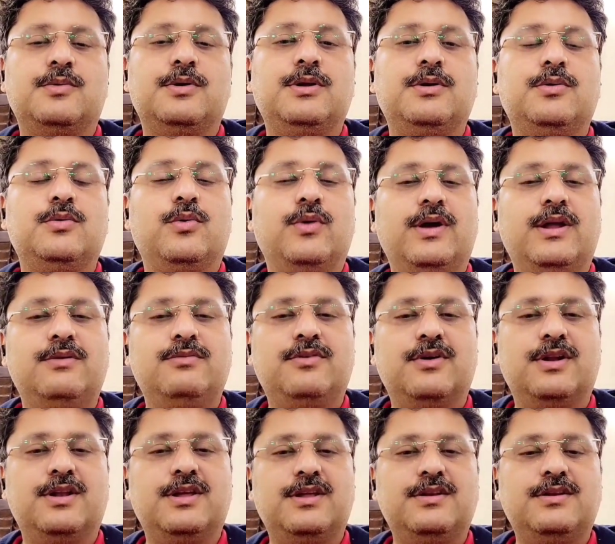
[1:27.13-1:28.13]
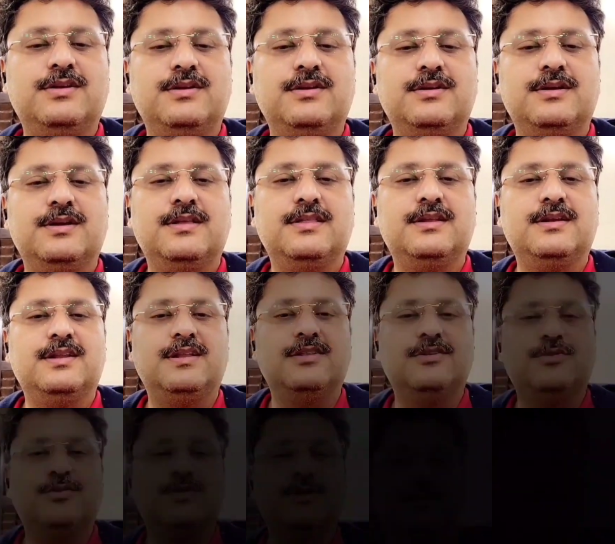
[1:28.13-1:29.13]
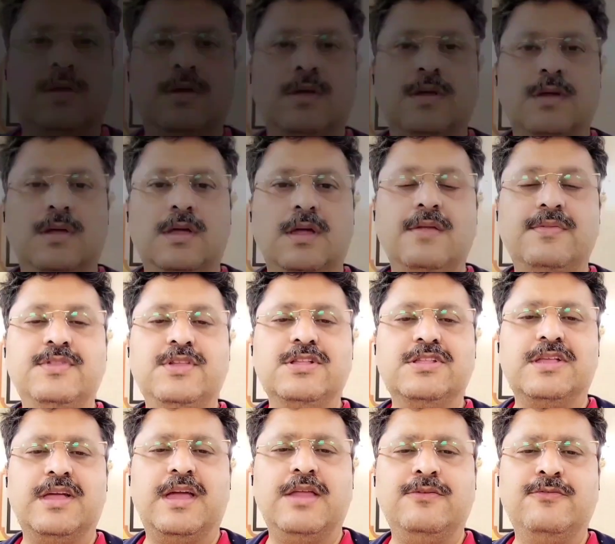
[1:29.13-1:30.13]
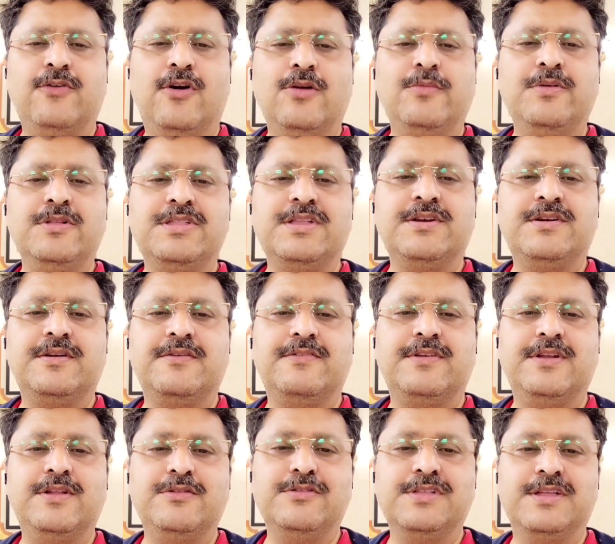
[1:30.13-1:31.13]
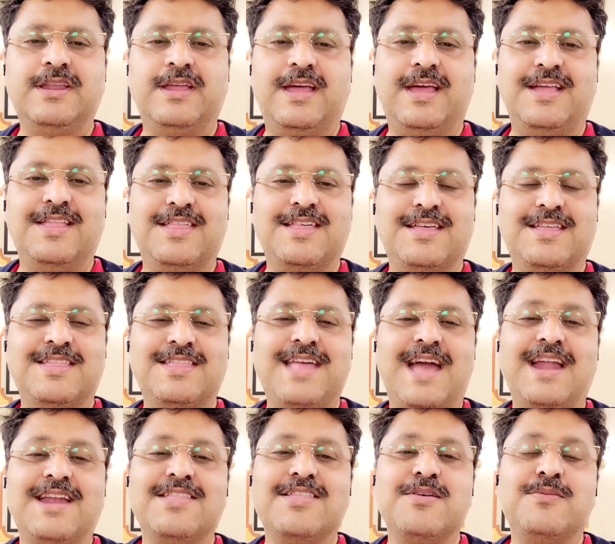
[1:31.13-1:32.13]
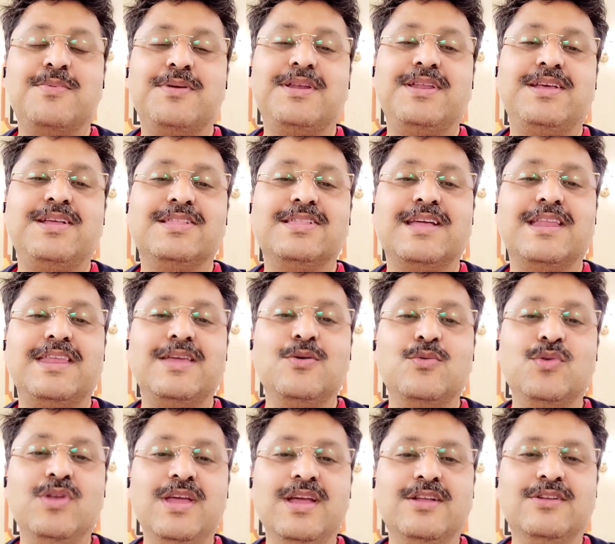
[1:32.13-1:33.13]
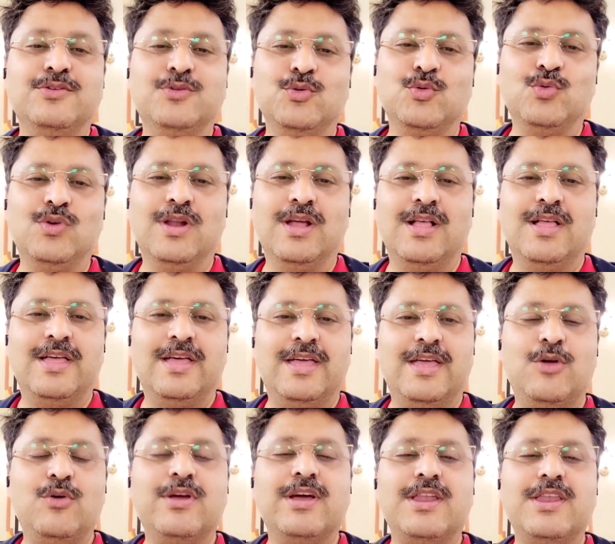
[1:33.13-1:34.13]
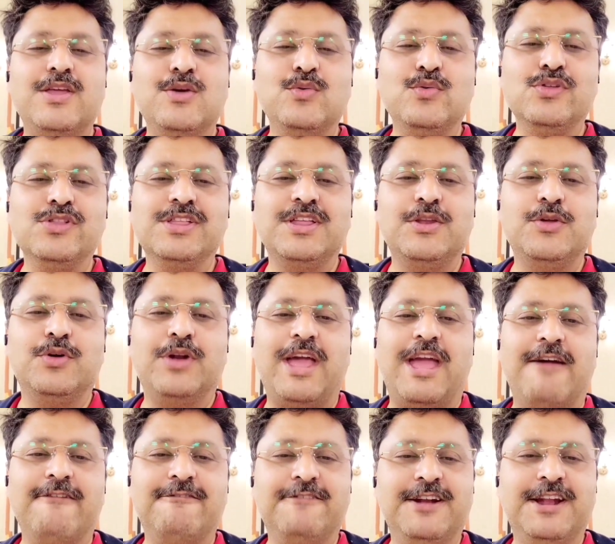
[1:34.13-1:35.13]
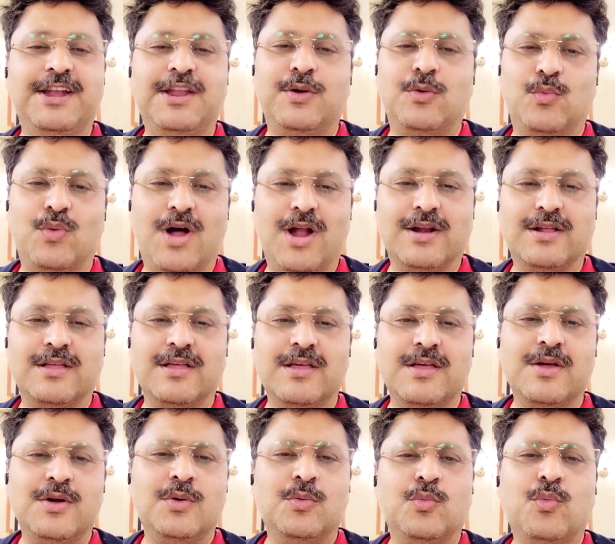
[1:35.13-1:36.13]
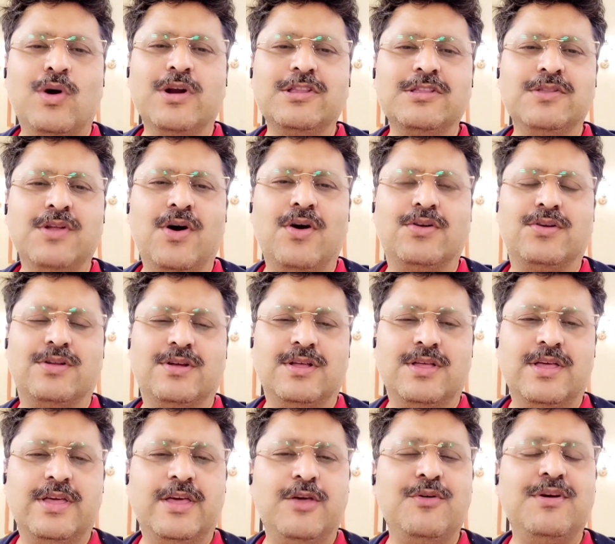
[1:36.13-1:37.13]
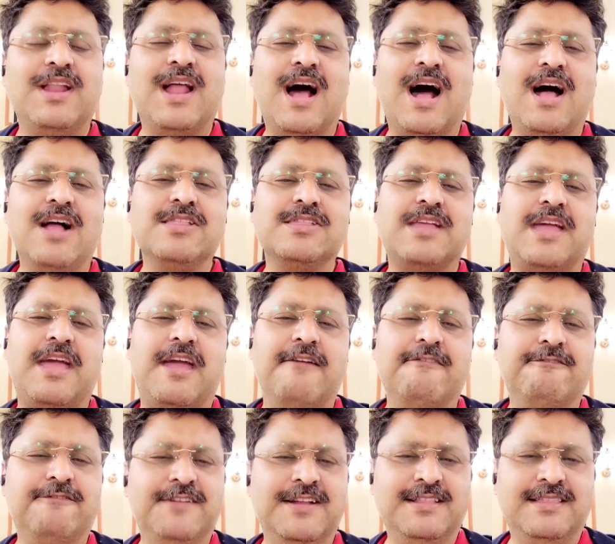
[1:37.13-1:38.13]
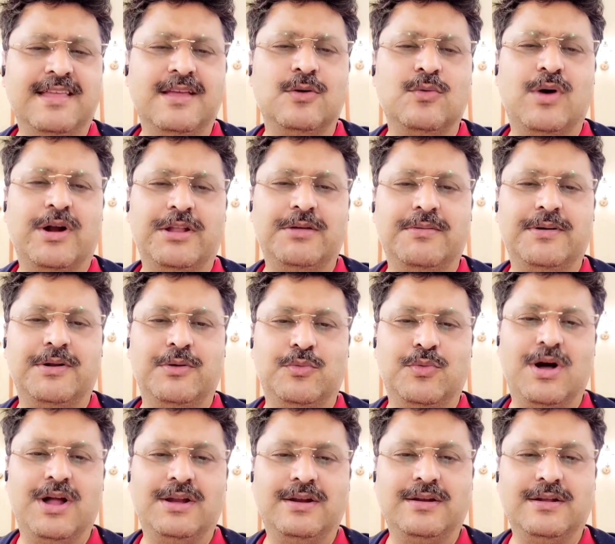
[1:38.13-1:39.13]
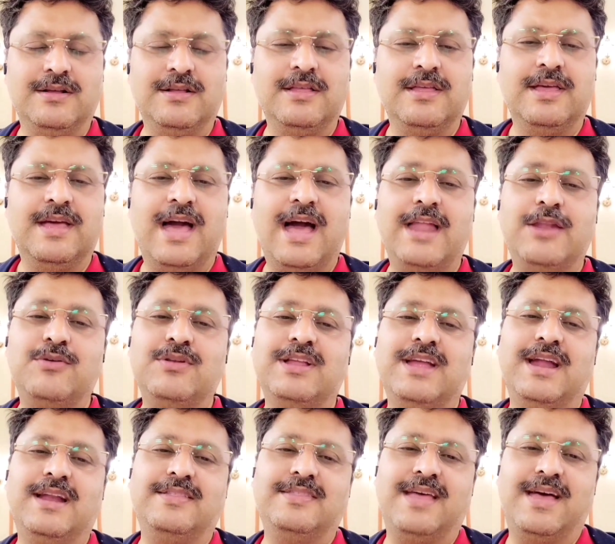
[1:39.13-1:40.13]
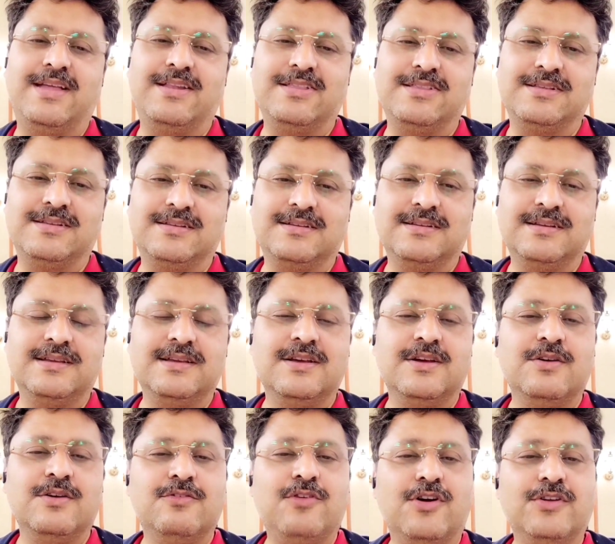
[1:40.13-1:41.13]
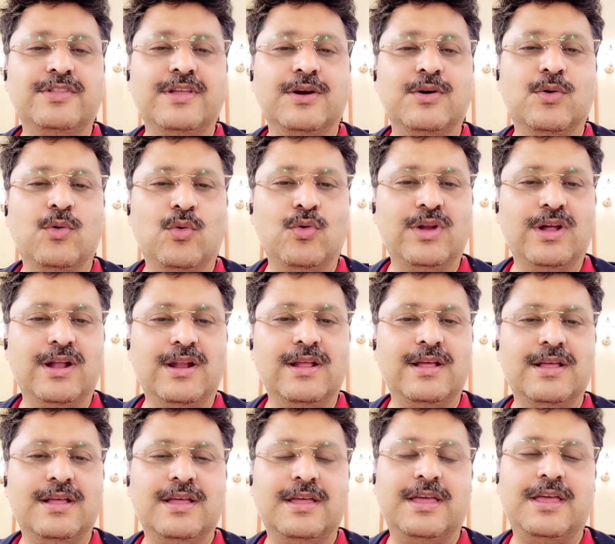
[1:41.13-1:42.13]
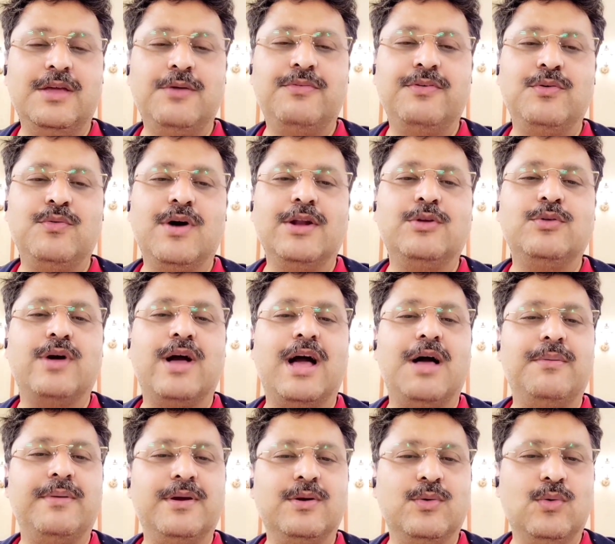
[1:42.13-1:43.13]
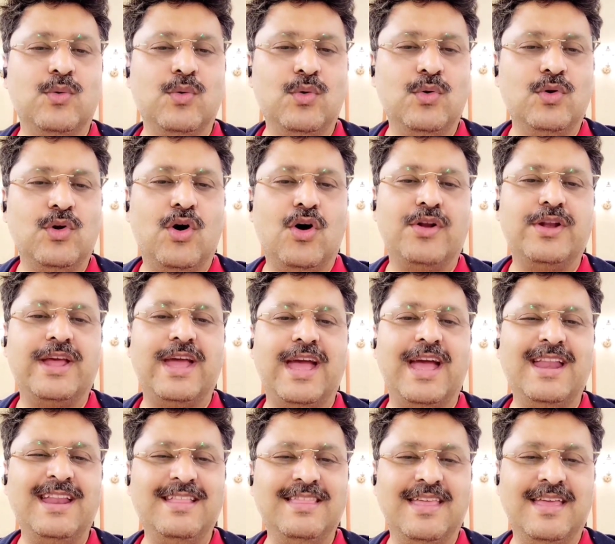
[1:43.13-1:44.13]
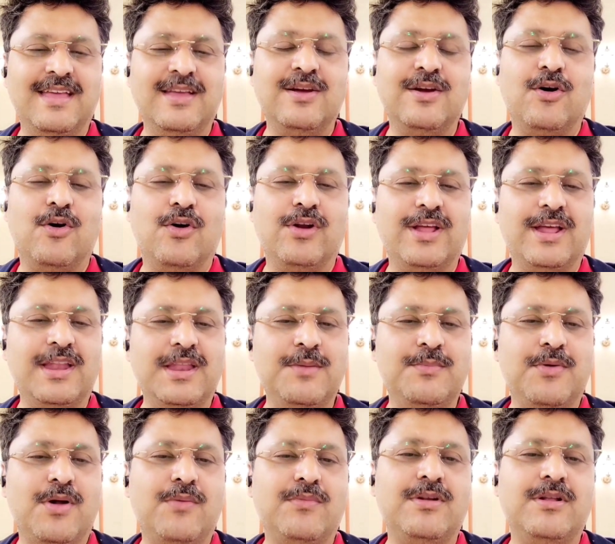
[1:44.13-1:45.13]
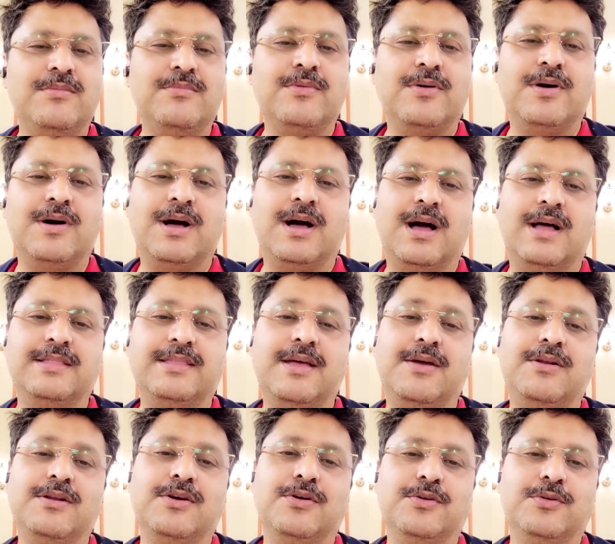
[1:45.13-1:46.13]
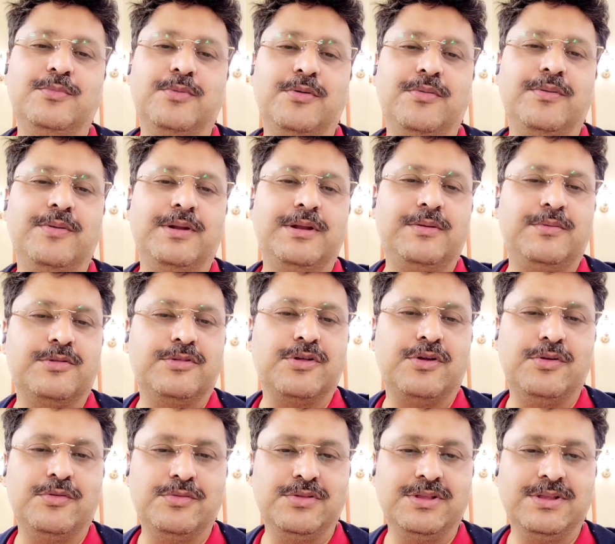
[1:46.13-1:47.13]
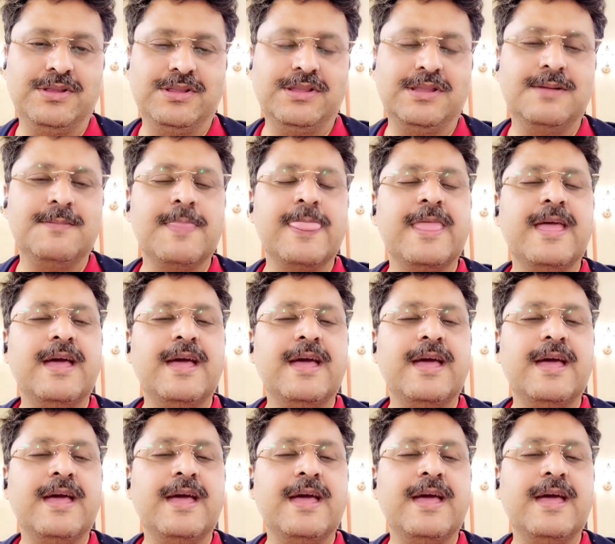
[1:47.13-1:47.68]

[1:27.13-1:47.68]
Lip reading: we will wait for it in the days to come. In this information revolution age, ChatGPT is a unique tool you can use in your everyday work. What's not? You can ask everything, whatever you want, and you'll get the answer. For the coder, if you want to have a code on anything, on any problem, they're going to provide you solutions.